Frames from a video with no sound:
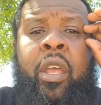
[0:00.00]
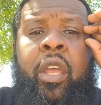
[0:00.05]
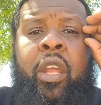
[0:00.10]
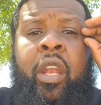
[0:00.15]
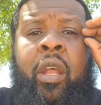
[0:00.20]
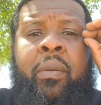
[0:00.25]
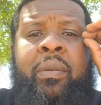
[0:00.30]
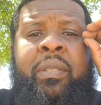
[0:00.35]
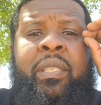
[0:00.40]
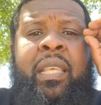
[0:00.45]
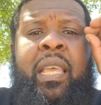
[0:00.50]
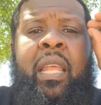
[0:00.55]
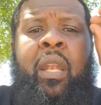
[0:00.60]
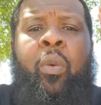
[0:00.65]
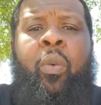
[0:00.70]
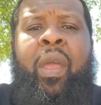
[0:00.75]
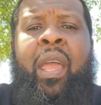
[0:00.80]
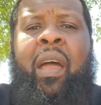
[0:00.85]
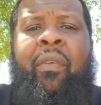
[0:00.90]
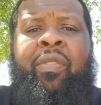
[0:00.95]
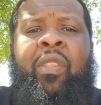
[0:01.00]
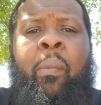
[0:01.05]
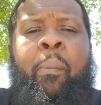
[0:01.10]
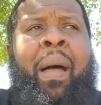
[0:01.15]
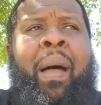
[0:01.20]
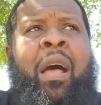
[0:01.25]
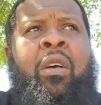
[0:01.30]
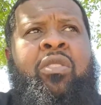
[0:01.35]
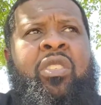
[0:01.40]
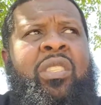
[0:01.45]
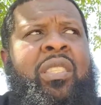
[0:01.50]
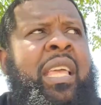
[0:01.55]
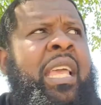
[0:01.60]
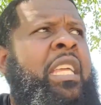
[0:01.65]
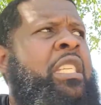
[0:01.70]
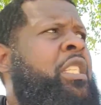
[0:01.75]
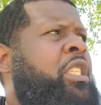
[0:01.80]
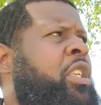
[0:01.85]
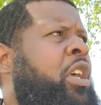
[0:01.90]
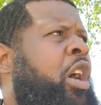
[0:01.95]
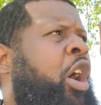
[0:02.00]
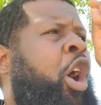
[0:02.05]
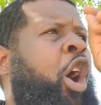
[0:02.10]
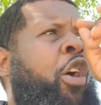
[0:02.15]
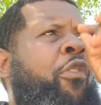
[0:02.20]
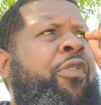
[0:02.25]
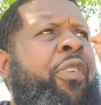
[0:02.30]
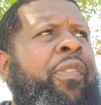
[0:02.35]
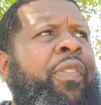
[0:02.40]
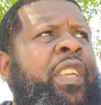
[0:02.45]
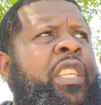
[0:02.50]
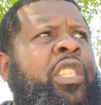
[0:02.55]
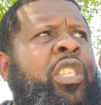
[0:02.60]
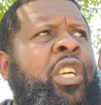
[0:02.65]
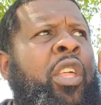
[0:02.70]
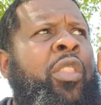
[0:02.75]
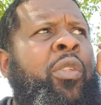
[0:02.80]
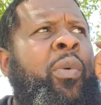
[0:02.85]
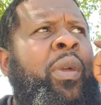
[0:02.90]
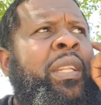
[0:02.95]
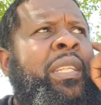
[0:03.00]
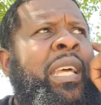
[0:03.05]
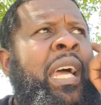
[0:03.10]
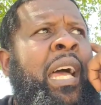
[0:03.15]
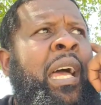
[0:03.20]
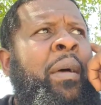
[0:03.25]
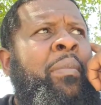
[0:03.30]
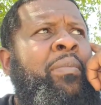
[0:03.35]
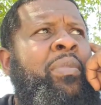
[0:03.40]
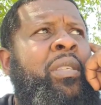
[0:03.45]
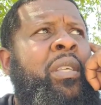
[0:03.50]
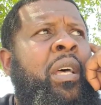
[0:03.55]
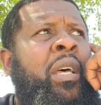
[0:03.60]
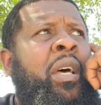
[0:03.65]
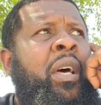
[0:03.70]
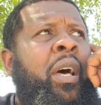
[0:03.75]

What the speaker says: You know what I'm saying? We have to bounce things off of each other at times.